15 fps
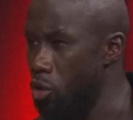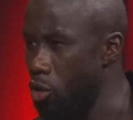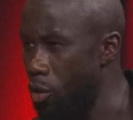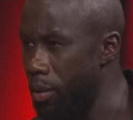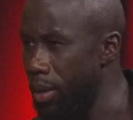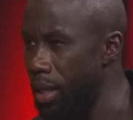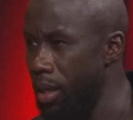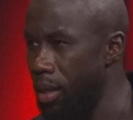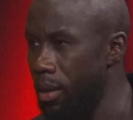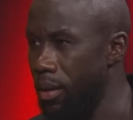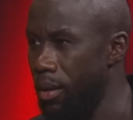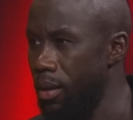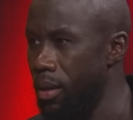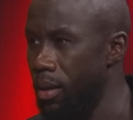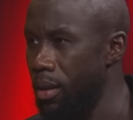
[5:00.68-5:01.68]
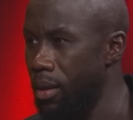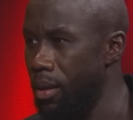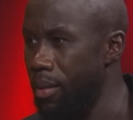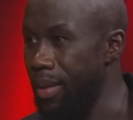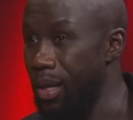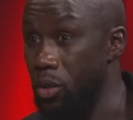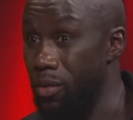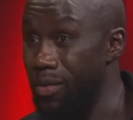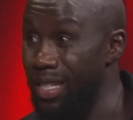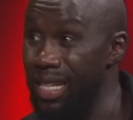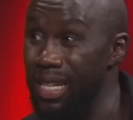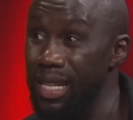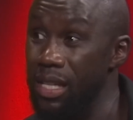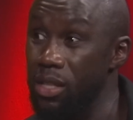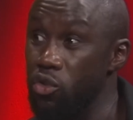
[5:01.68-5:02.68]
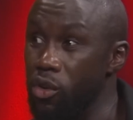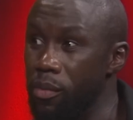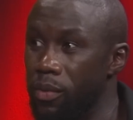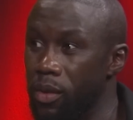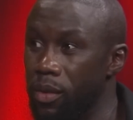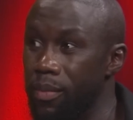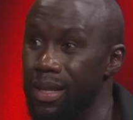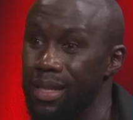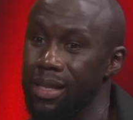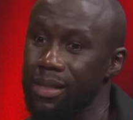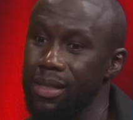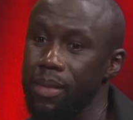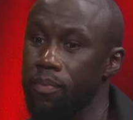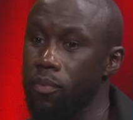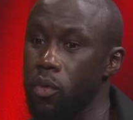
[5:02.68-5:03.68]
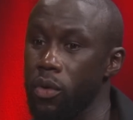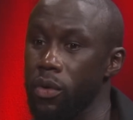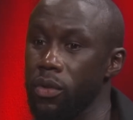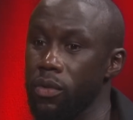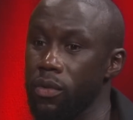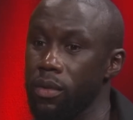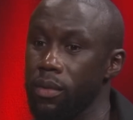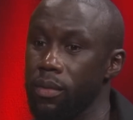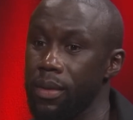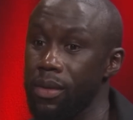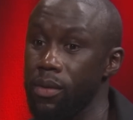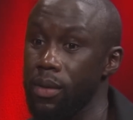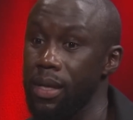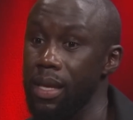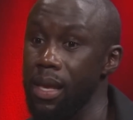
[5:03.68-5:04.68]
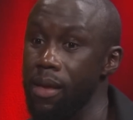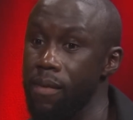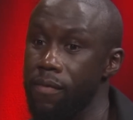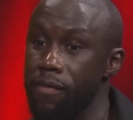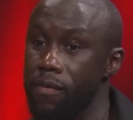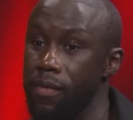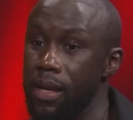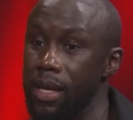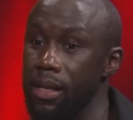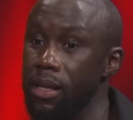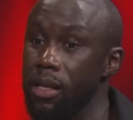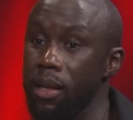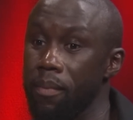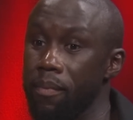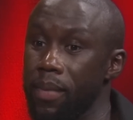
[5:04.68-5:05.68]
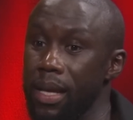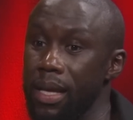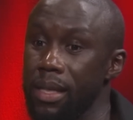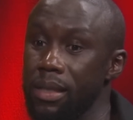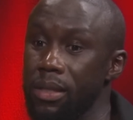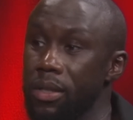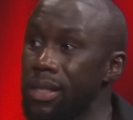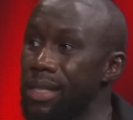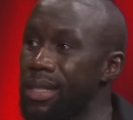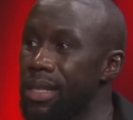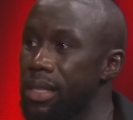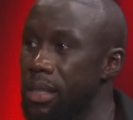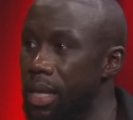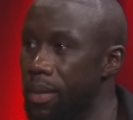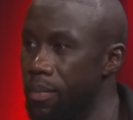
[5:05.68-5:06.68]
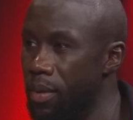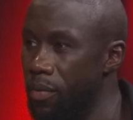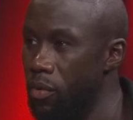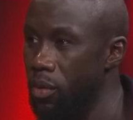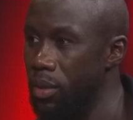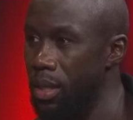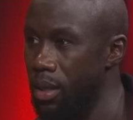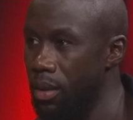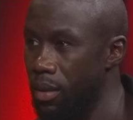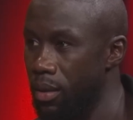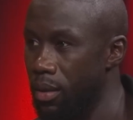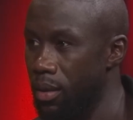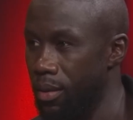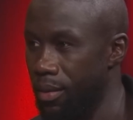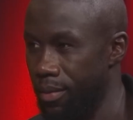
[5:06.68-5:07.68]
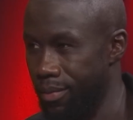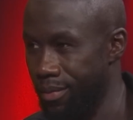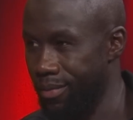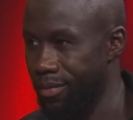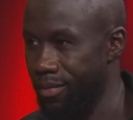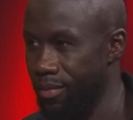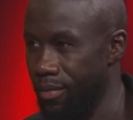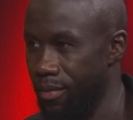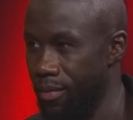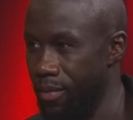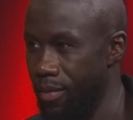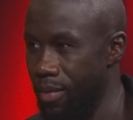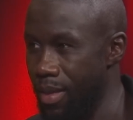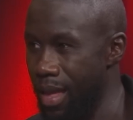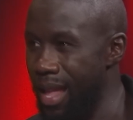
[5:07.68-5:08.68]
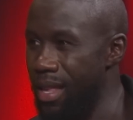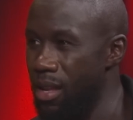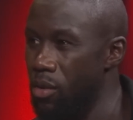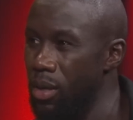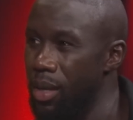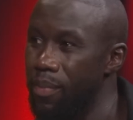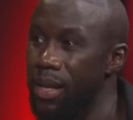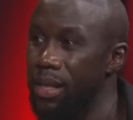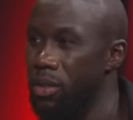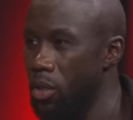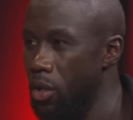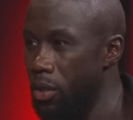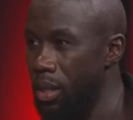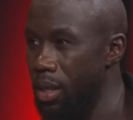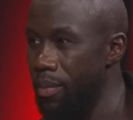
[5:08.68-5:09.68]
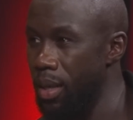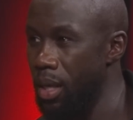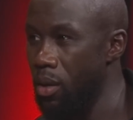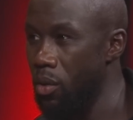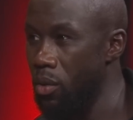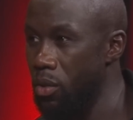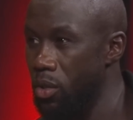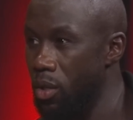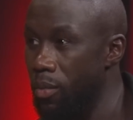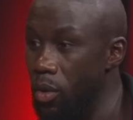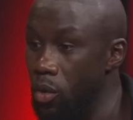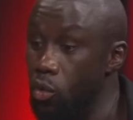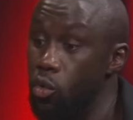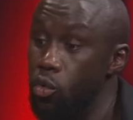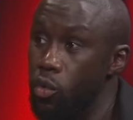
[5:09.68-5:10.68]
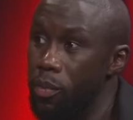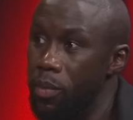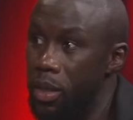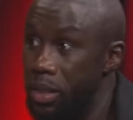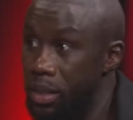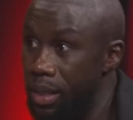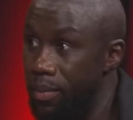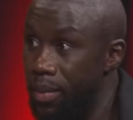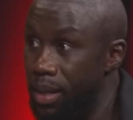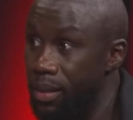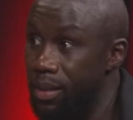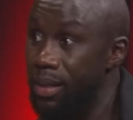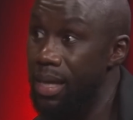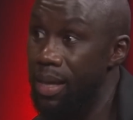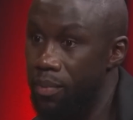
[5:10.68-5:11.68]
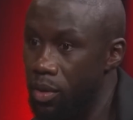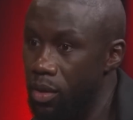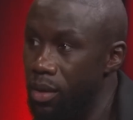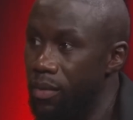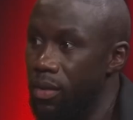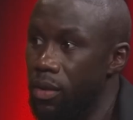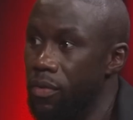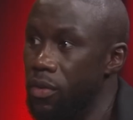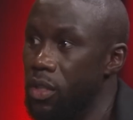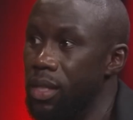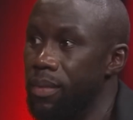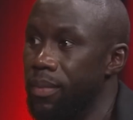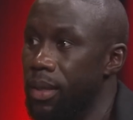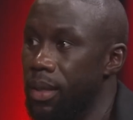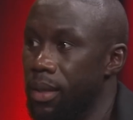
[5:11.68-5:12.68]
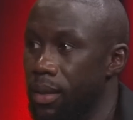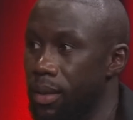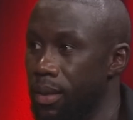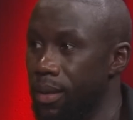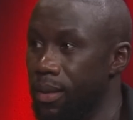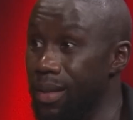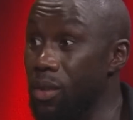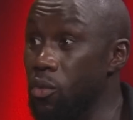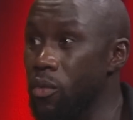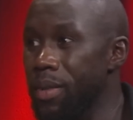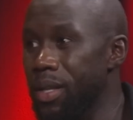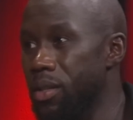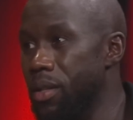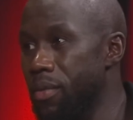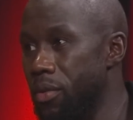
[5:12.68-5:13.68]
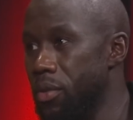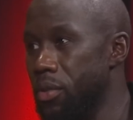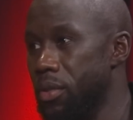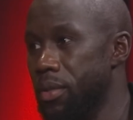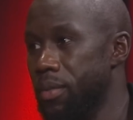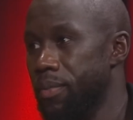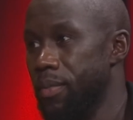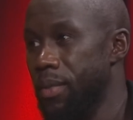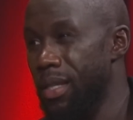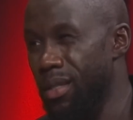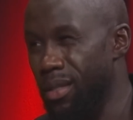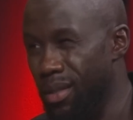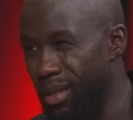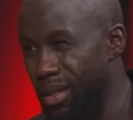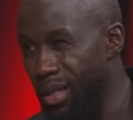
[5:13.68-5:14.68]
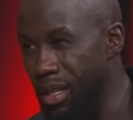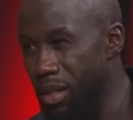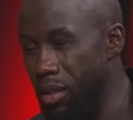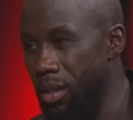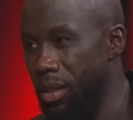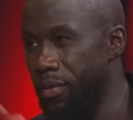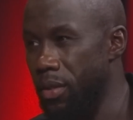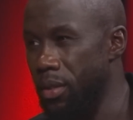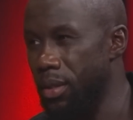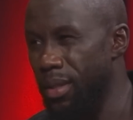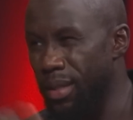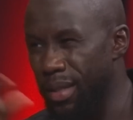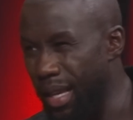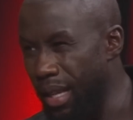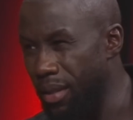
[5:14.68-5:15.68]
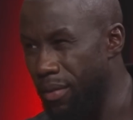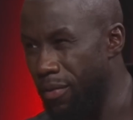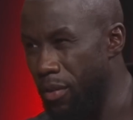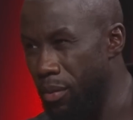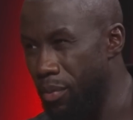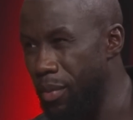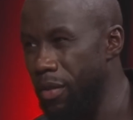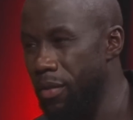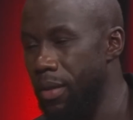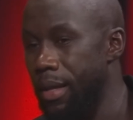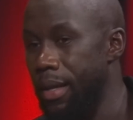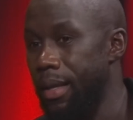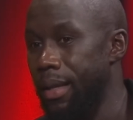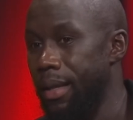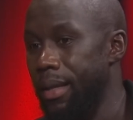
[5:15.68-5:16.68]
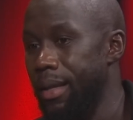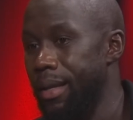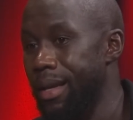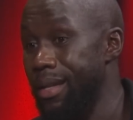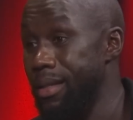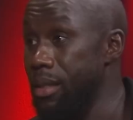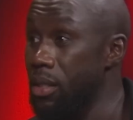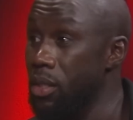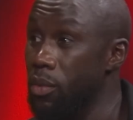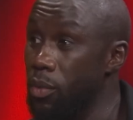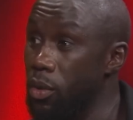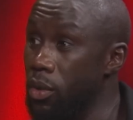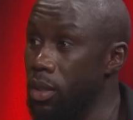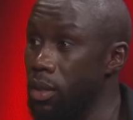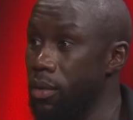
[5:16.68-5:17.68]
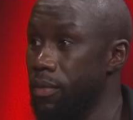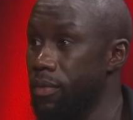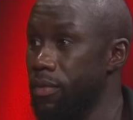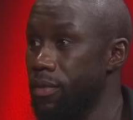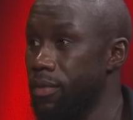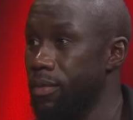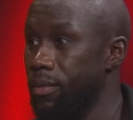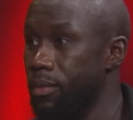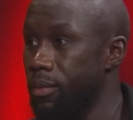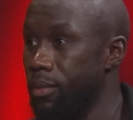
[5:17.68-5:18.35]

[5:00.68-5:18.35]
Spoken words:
on scoring, because physically he dropped. But at that point, if he didn't play 36 games before that, and he only played 30 because someone could replace him and skip the level of the team, that would make difference. It's little difference, 10, 50. And this is the beauty of